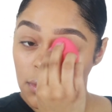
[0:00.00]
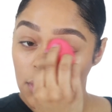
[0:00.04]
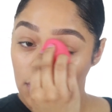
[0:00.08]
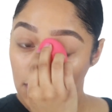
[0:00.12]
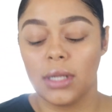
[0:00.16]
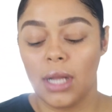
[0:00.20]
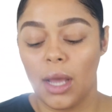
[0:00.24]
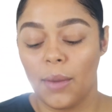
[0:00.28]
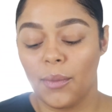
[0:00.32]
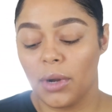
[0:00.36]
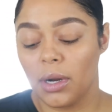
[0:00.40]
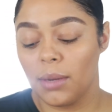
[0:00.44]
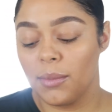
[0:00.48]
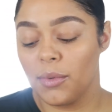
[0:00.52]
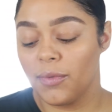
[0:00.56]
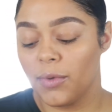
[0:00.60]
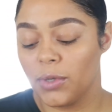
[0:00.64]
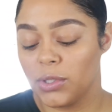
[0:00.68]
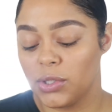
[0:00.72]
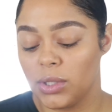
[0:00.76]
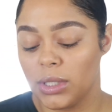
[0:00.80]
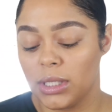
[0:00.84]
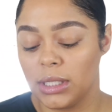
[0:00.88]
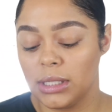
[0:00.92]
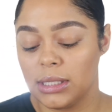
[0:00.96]
So now we're gonna move
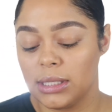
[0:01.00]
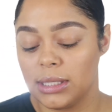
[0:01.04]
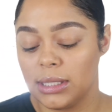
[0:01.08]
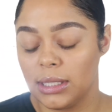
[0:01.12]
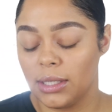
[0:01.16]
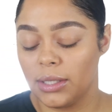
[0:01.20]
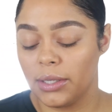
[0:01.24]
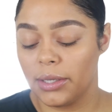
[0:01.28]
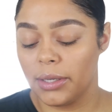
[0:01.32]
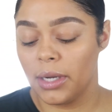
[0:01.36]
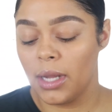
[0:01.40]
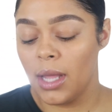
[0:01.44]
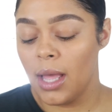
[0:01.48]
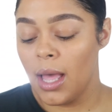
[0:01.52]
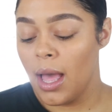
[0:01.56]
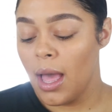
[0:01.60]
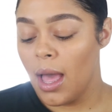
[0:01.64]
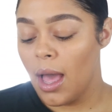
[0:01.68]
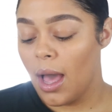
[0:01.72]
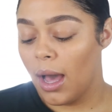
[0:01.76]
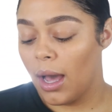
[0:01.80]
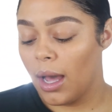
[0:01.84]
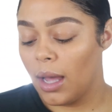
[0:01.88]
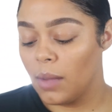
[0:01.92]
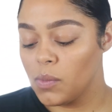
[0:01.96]
on to concealer.
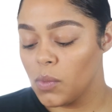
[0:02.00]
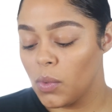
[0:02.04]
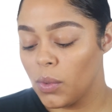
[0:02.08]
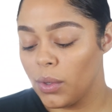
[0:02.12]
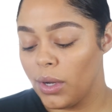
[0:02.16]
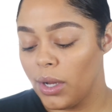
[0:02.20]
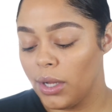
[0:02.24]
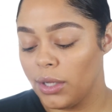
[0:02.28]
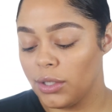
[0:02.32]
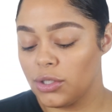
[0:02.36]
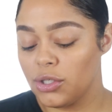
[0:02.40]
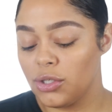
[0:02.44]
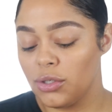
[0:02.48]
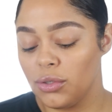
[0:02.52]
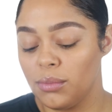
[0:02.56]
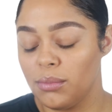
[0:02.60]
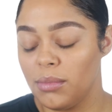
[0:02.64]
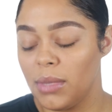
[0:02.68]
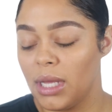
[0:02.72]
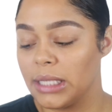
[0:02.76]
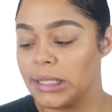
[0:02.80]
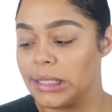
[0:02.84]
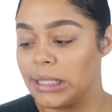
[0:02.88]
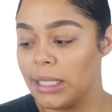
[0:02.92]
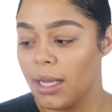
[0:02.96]
I'm going to
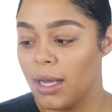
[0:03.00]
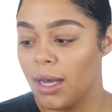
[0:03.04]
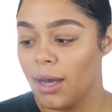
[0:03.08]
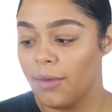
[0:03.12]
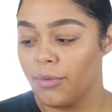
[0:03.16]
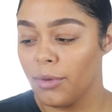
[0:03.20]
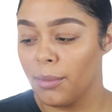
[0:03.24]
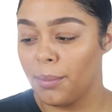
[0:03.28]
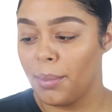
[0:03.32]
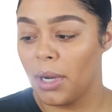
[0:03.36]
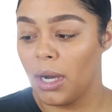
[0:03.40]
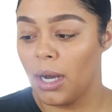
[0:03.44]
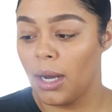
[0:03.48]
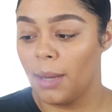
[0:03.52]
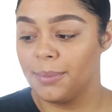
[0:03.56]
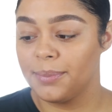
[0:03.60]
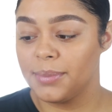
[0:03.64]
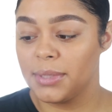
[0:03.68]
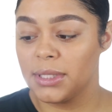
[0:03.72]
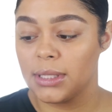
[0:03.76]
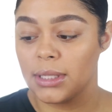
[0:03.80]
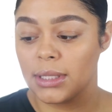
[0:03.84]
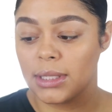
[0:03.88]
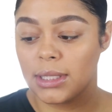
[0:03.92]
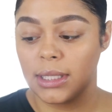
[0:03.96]
mix the
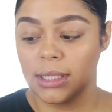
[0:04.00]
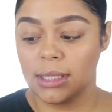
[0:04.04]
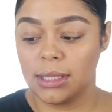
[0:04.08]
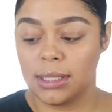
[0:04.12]
Colourpop